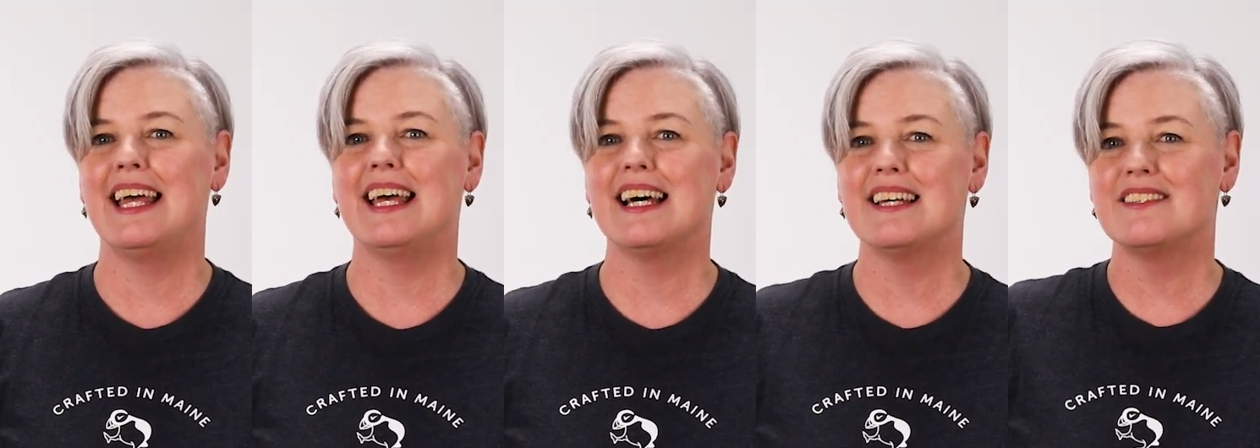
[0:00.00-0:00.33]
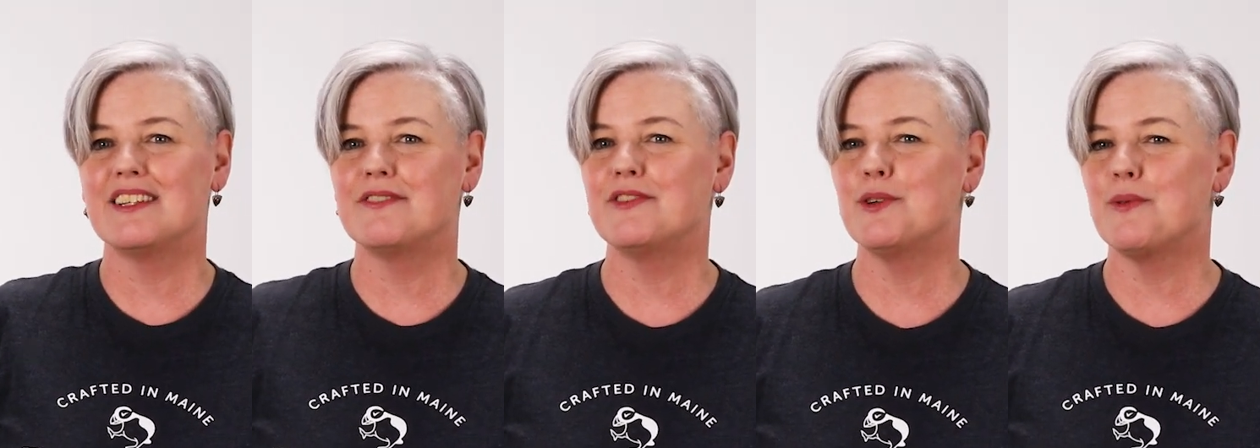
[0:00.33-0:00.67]
And
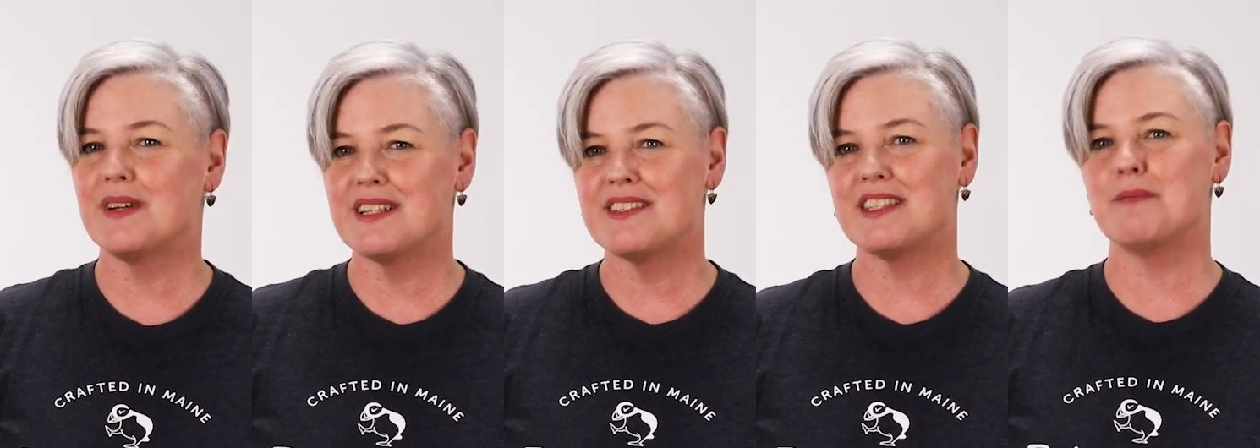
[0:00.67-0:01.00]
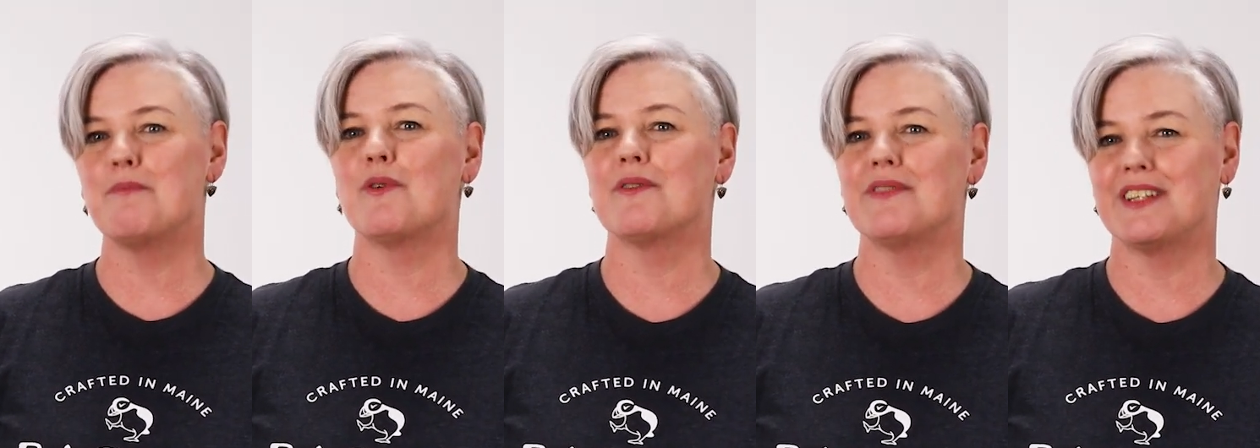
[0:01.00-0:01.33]
if you want to see
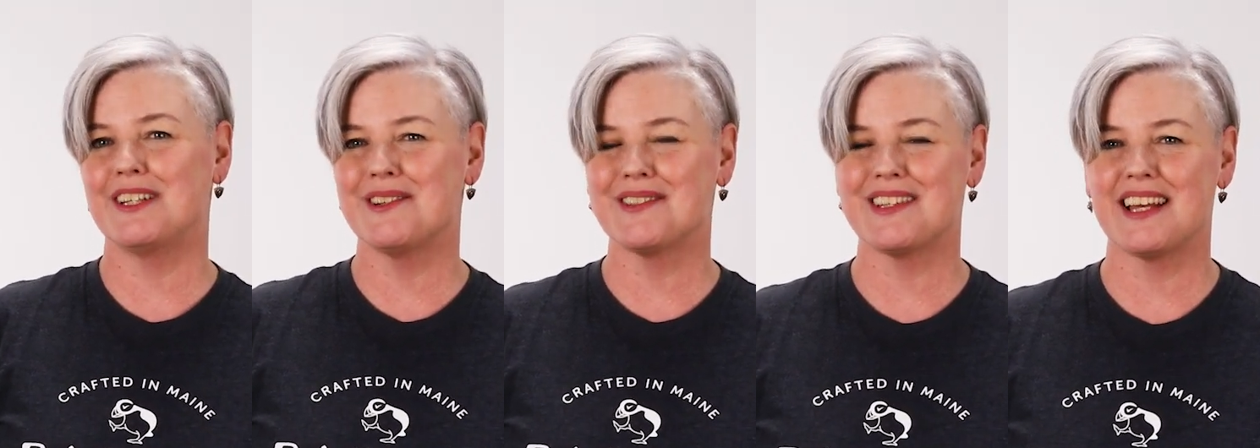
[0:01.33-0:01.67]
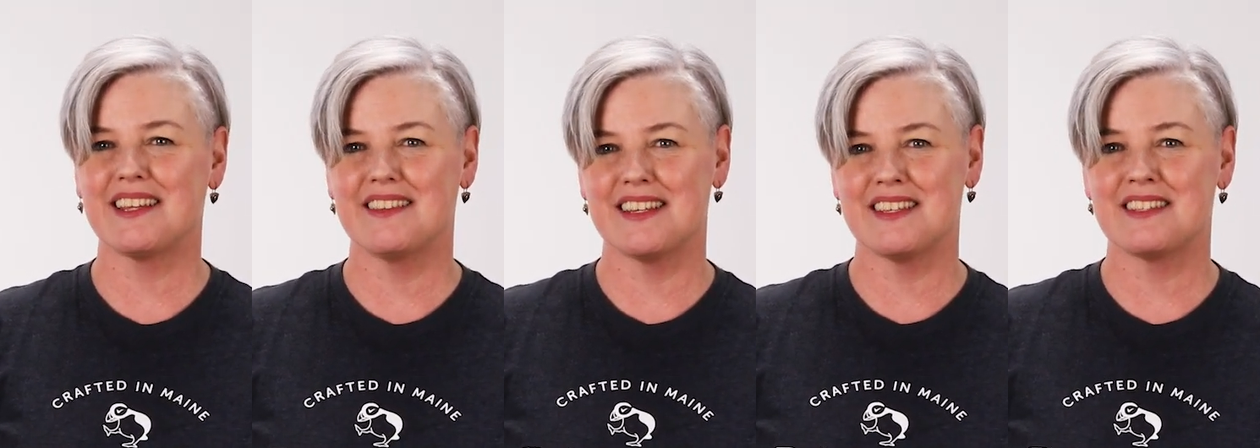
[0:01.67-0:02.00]
more videos
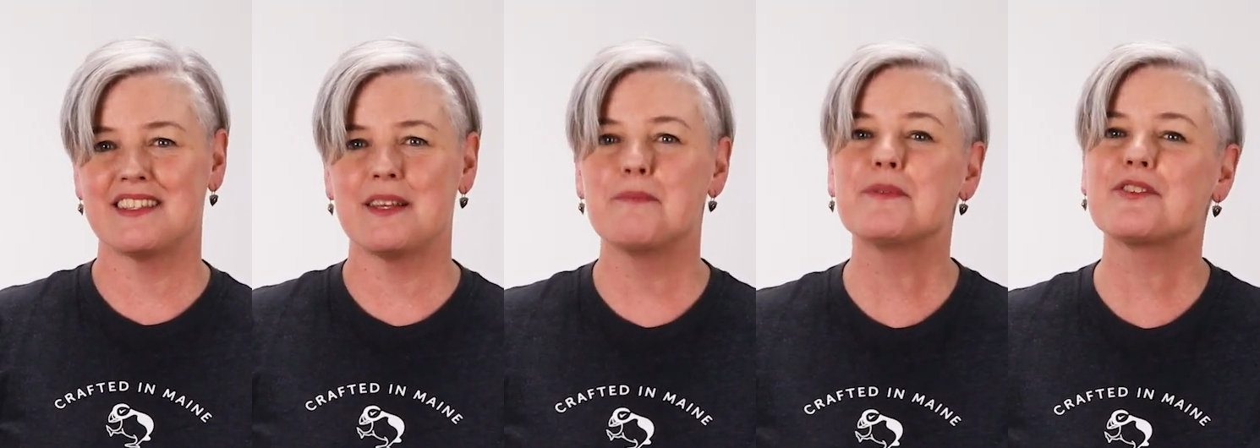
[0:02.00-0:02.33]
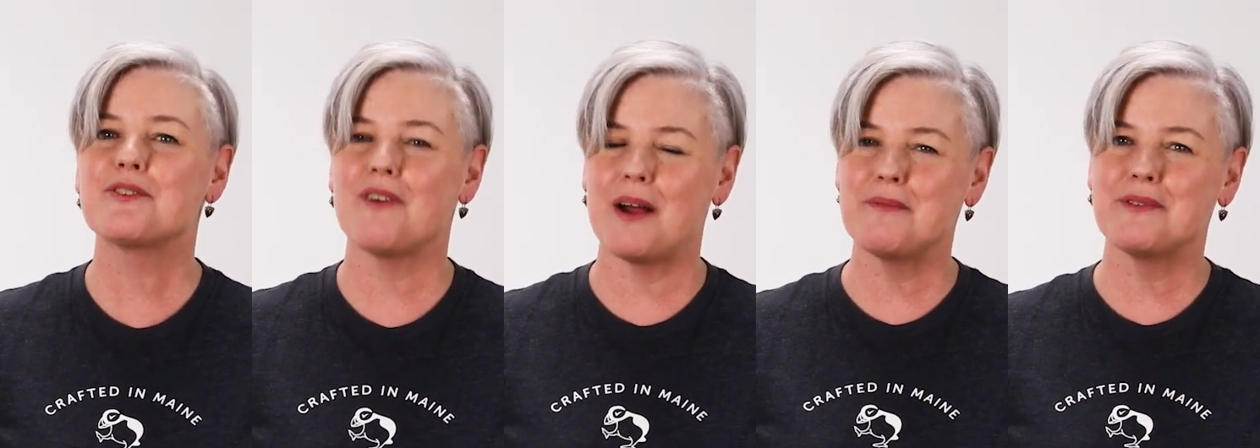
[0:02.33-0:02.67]
like this,
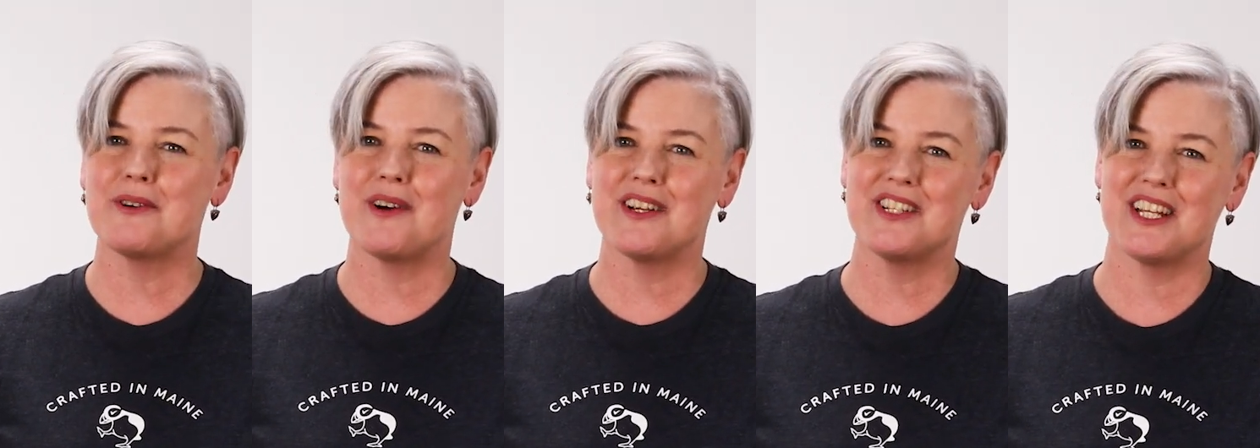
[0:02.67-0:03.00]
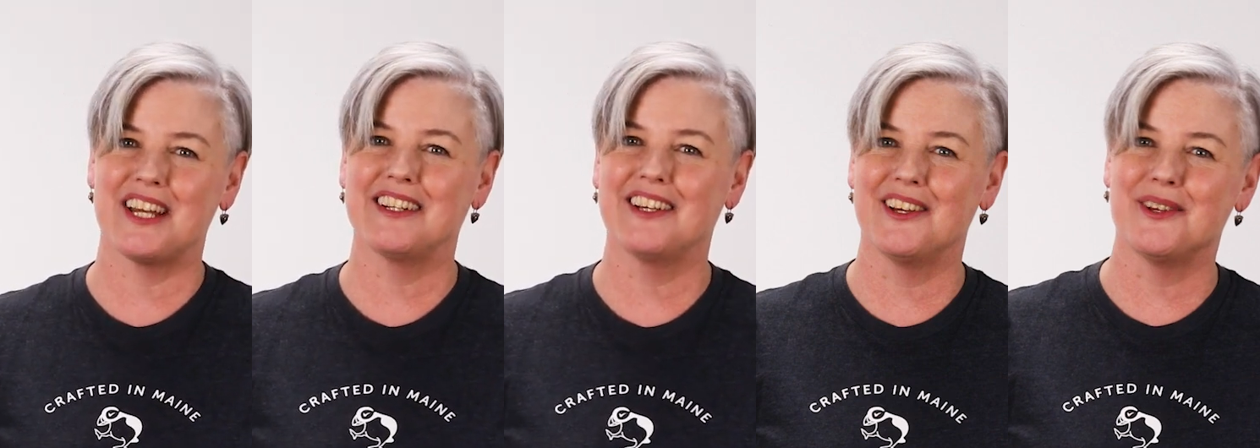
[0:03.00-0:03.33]
subscribe to our
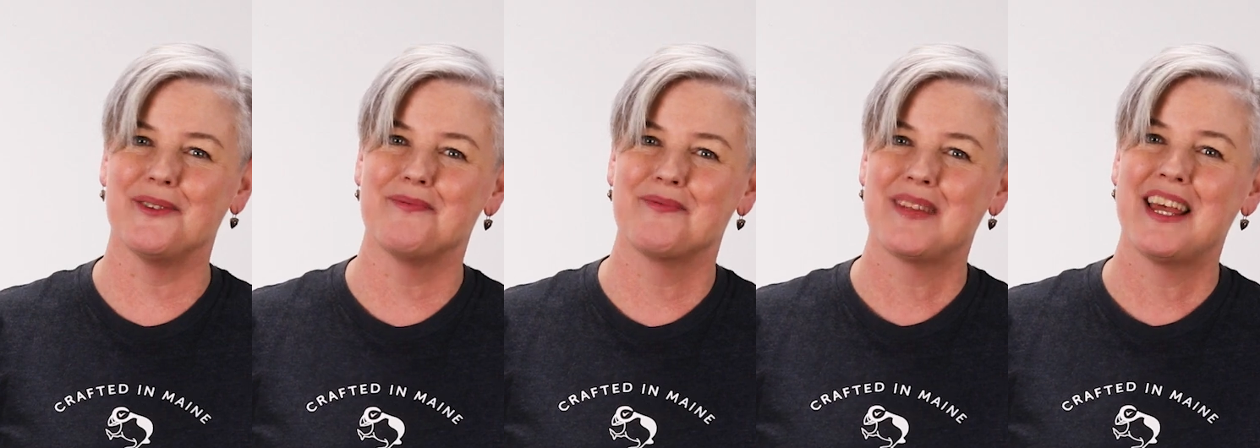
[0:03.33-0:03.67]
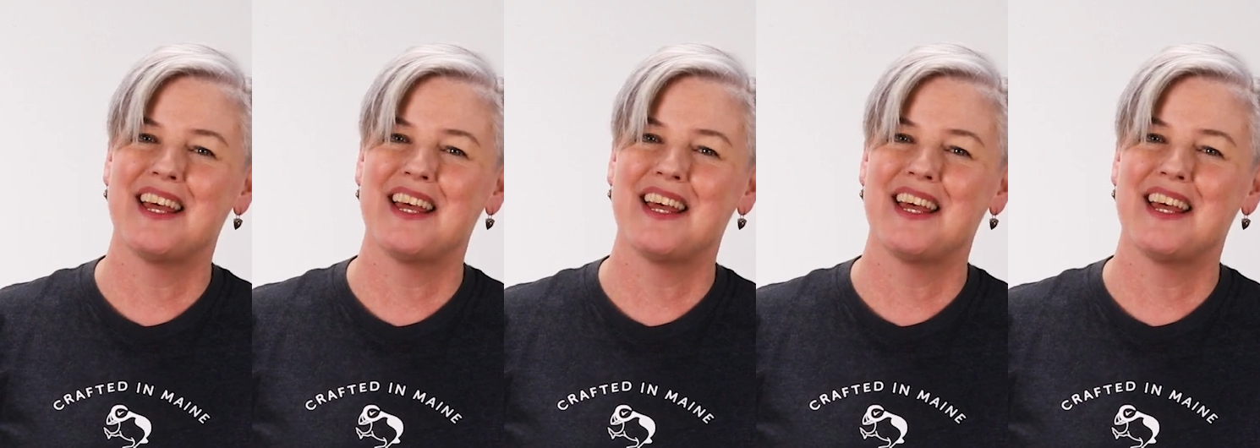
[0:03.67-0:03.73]
channel.